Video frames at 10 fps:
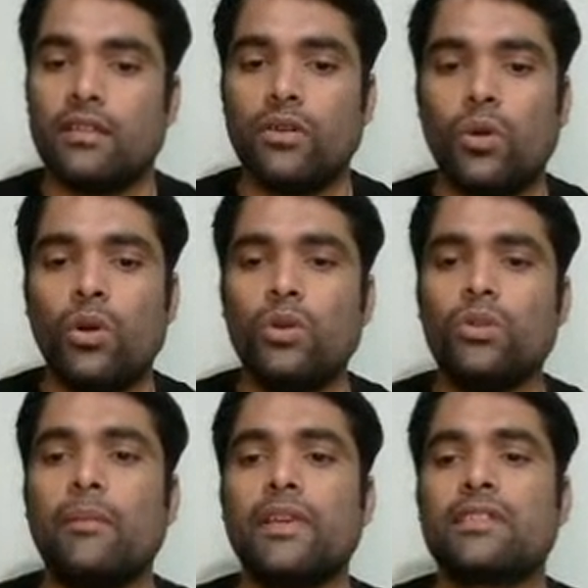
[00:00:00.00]
Don't do
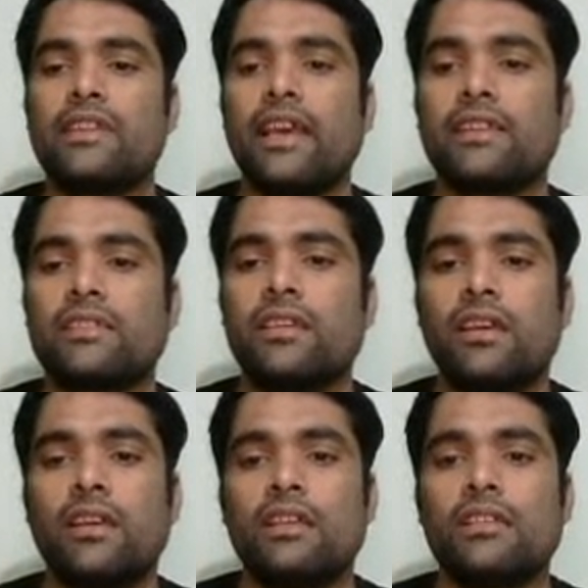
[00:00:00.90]
the mistakes.
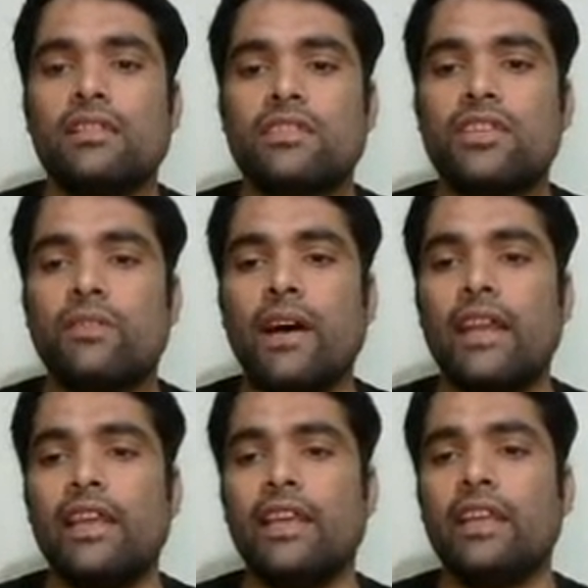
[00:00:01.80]

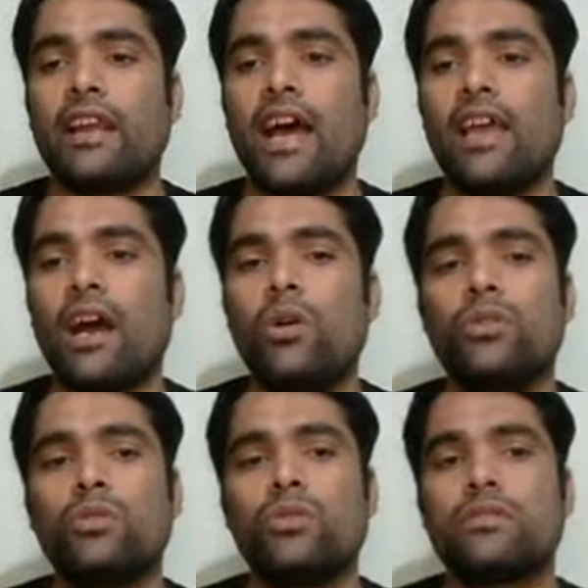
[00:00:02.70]
Shivani Rai, how
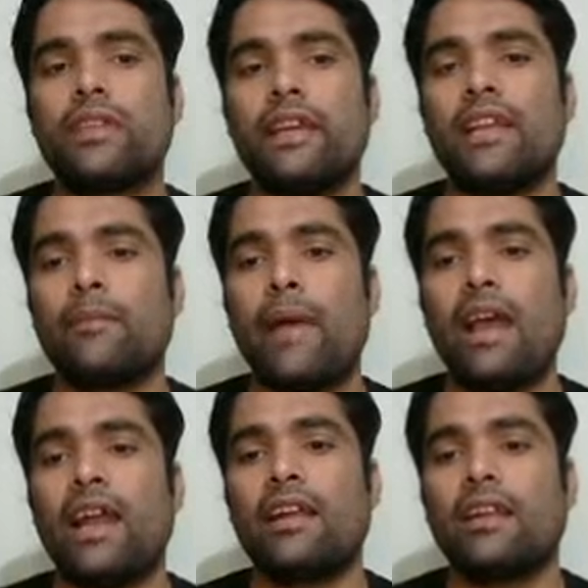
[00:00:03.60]
could say that
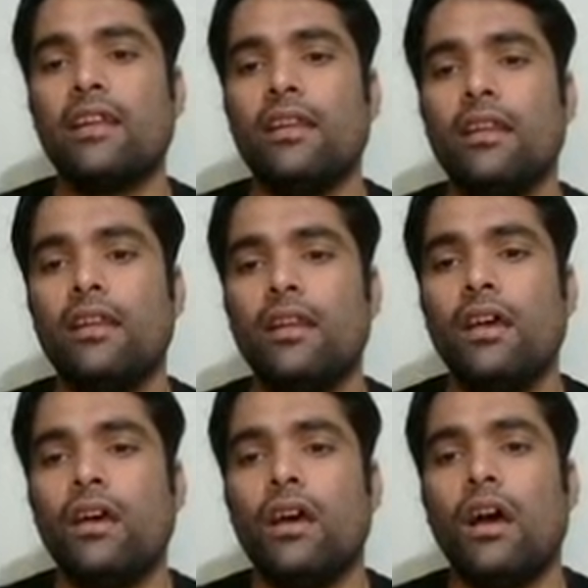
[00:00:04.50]
bilateral?
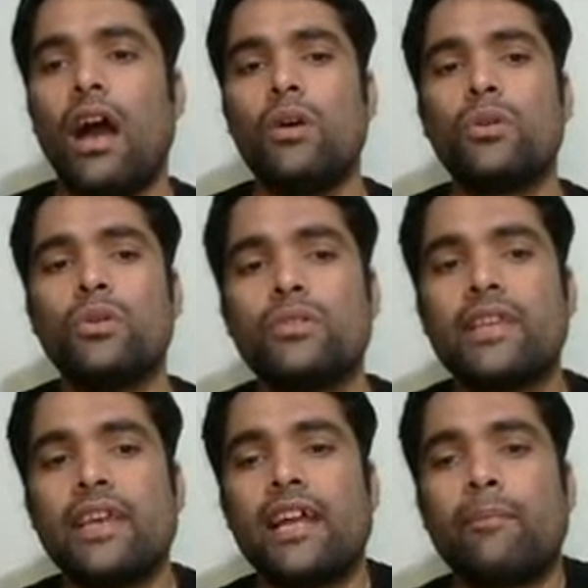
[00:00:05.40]
How could you
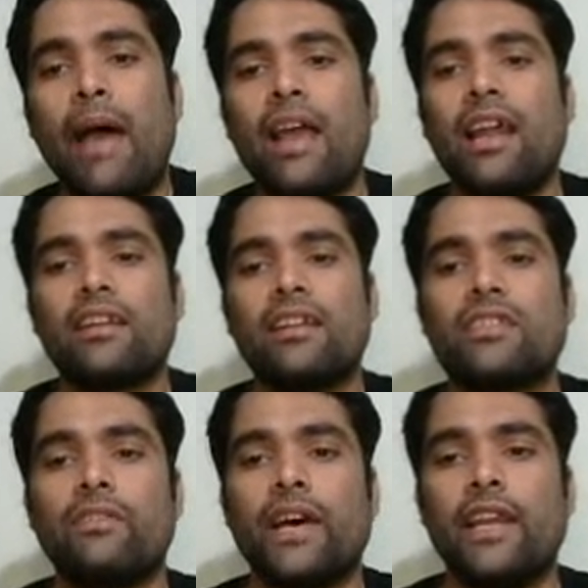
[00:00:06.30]
say that bilateral,
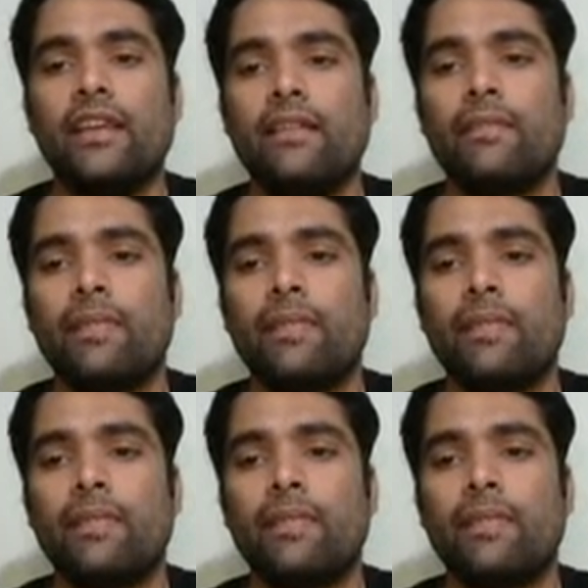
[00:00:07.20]
Shivani?